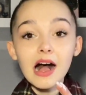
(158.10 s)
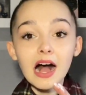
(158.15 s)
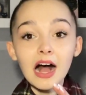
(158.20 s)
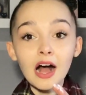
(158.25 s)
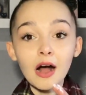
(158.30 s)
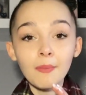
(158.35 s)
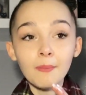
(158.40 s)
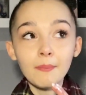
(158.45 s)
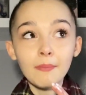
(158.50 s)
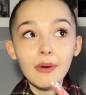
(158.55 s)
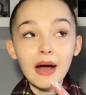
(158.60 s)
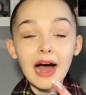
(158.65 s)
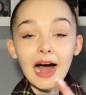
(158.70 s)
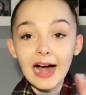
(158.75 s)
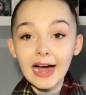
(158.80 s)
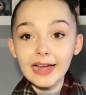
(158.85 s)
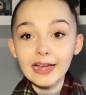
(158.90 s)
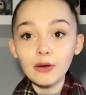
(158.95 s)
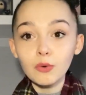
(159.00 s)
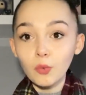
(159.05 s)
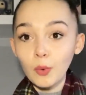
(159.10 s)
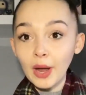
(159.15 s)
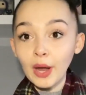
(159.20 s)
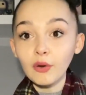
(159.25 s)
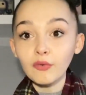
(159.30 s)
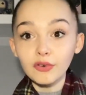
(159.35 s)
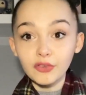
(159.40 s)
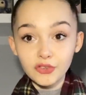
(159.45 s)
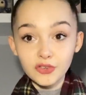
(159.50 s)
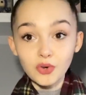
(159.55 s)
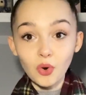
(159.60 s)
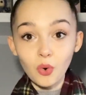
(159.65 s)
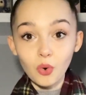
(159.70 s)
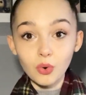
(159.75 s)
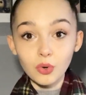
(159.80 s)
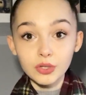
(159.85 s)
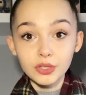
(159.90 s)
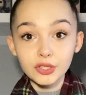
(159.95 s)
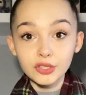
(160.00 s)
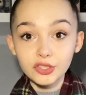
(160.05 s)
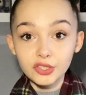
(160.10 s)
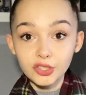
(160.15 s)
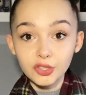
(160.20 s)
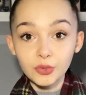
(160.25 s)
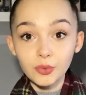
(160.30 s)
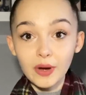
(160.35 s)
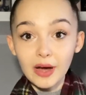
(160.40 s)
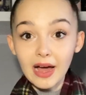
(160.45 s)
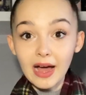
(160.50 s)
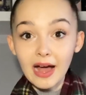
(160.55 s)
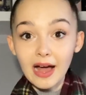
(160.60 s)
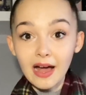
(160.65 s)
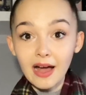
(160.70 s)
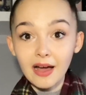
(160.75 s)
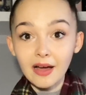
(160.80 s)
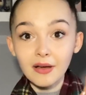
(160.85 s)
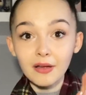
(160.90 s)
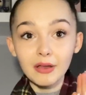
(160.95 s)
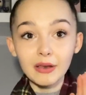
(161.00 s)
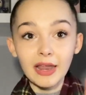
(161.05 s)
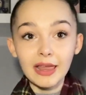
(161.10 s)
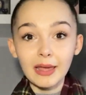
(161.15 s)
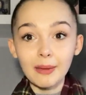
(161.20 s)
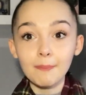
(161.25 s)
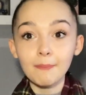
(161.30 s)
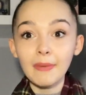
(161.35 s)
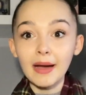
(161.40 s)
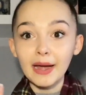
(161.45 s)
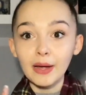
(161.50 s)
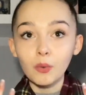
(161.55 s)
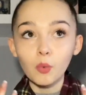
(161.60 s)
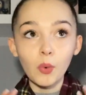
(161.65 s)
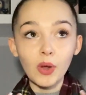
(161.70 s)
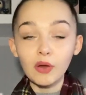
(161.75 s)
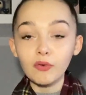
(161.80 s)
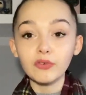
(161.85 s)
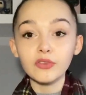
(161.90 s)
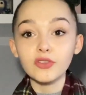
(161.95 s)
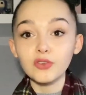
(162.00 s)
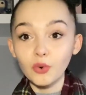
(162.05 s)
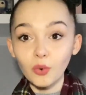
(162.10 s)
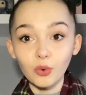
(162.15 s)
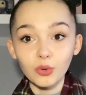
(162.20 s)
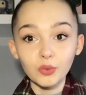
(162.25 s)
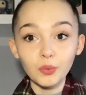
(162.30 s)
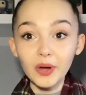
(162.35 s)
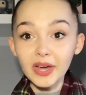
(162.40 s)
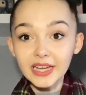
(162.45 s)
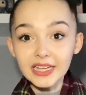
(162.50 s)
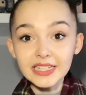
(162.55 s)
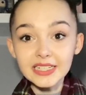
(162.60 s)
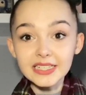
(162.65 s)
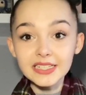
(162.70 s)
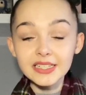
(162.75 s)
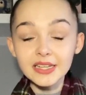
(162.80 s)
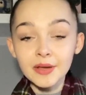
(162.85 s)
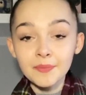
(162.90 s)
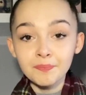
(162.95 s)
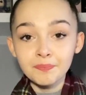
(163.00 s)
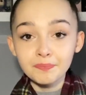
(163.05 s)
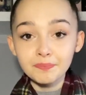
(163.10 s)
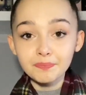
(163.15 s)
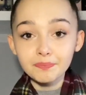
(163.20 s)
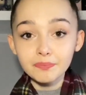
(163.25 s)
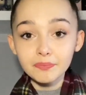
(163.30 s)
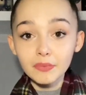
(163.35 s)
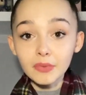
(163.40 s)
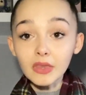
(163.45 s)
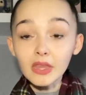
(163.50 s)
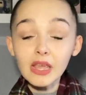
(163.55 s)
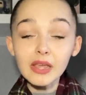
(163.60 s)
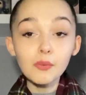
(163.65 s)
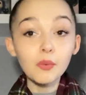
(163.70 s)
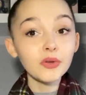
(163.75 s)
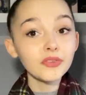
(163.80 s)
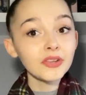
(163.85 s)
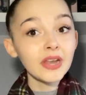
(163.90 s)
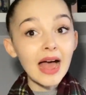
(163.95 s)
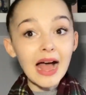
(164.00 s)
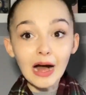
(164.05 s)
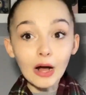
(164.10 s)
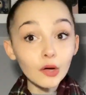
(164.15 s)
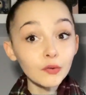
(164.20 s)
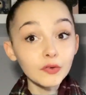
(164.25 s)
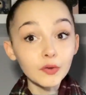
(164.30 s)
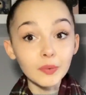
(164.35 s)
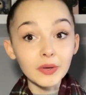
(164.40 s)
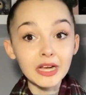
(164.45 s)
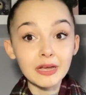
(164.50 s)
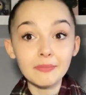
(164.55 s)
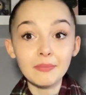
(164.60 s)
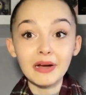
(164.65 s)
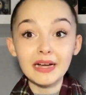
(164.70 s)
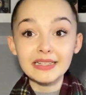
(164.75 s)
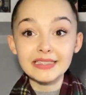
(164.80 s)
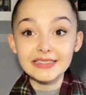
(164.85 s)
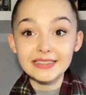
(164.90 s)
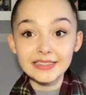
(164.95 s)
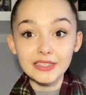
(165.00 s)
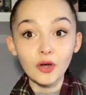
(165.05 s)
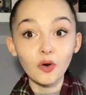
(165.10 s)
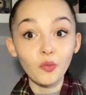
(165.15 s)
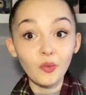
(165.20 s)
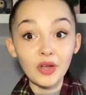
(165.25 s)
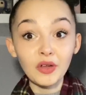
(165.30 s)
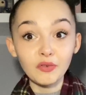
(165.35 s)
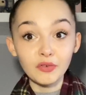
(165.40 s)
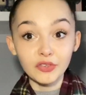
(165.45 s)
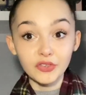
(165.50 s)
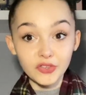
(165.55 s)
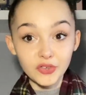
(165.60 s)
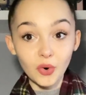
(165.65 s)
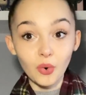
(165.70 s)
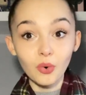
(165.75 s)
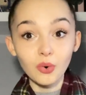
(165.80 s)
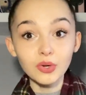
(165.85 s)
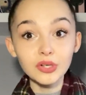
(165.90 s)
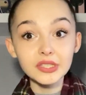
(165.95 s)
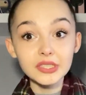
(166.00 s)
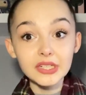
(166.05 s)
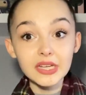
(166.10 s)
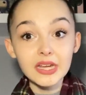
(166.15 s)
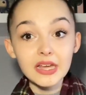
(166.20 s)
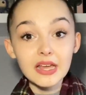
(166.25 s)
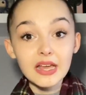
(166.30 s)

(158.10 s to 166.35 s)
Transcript: um, I weight restored to uh, like my weight restored weight. It wasn't a healthy weight, but I still weight restored